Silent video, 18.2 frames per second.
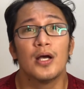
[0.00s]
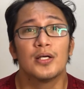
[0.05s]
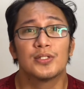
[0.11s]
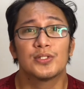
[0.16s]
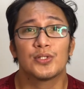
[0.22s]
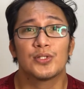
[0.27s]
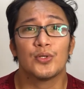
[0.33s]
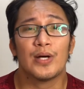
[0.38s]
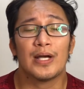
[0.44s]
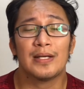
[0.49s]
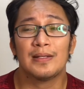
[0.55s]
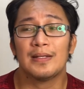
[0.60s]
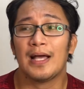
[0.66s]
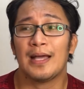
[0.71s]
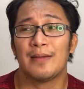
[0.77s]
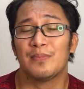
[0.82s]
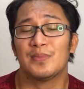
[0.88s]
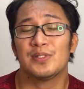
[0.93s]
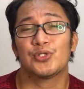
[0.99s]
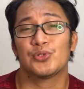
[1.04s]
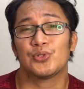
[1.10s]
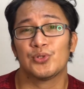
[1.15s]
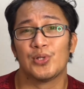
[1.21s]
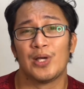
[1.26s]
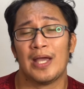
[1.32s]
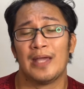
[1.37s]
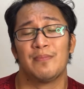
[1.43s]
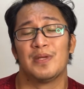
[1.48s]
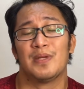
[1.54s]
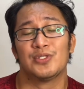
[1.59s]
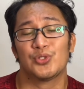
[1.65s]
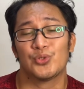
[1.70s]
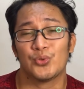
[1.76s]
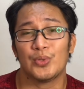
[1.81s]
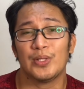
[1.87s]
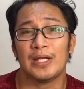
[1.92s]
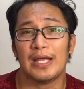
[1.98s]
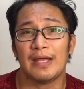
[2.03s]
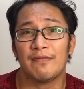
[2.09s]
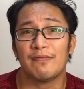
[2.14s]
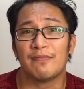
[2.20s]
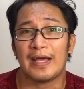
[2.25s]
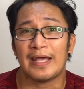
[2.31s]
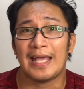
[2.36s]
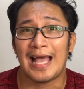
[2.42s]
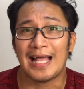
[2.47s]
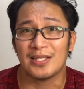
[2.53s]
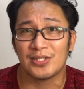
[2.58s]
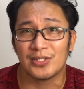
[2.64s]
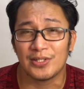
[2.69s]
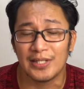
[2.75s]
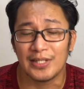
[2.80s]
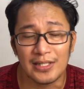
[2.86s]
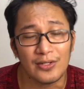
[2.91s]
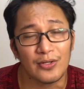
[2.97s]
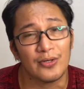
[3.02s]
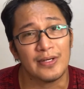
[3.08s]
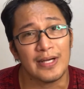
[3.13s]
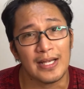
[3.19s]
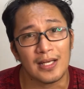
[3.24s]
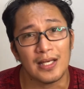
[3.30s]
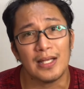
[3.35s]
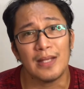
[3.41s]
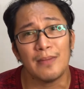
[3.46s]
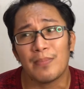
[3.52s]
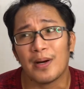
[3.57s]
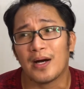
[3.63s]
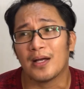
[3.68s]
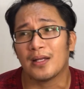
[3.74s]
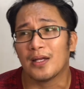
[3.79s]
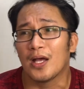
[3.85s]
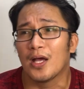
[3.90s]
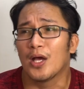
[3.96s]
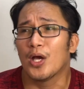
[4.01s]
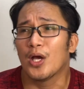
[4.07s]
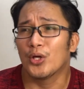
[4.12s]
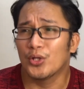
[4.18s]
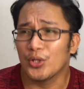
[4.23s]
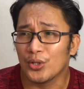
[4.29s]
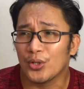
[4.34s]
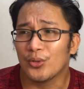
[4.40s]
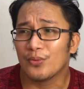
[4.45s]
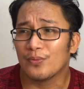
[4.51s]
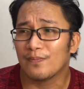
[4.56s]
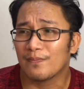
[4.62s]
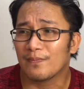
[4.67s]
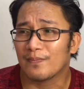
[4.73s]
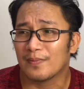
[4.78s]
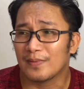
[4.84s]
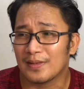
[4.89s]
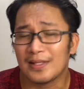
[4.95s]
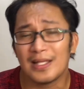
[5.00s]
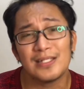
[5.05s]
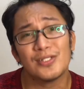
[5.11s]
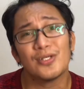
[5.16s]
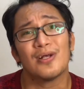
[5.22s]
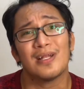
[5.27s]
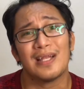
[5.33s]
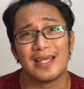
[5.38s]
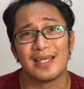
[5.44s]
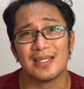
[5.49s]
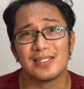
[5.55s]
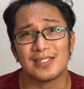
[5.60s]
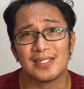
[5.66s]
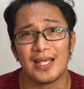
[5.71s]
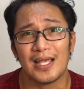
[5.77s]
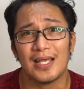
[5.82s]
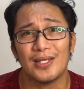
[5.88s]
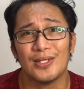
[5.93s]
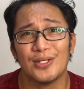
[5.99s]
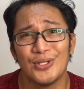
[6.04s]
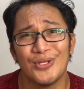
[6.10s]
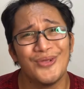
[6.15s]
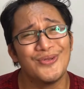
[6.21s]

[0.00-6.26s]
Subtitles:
So I'm not sure if I answered it correctly, but you know, that's all I can say.